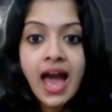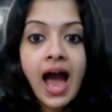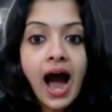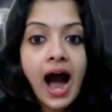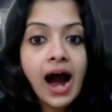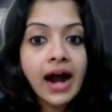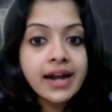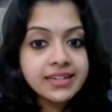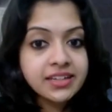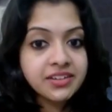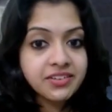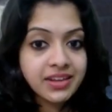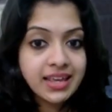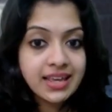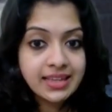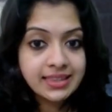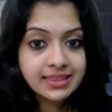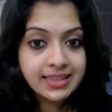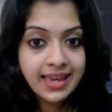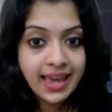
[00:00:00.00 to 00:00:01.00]
artery,
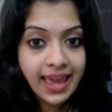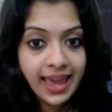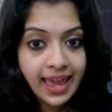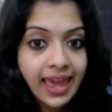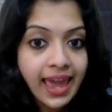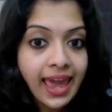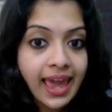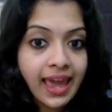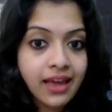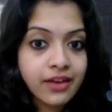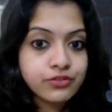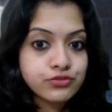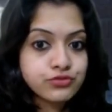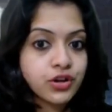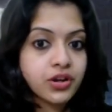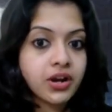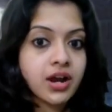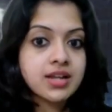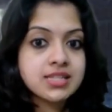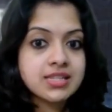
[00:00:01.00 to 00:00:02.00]
the A for
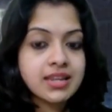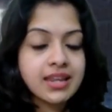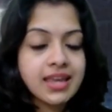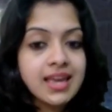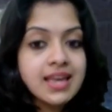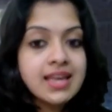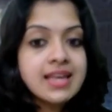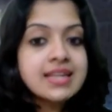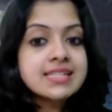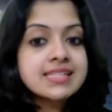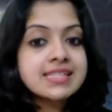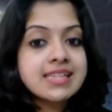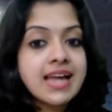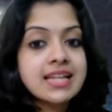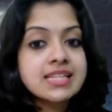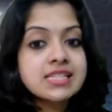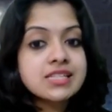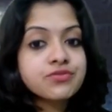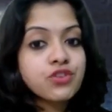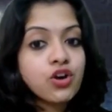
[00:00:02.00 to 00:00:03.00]
artery
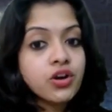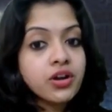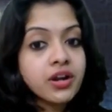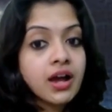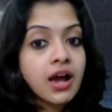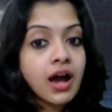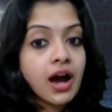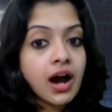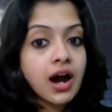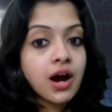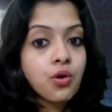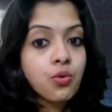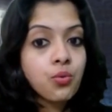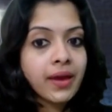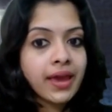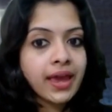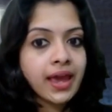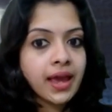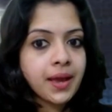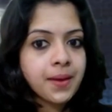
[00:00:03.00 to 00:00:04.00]
stands for
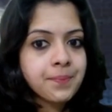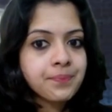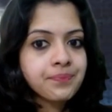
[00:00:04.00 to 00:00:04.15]
away.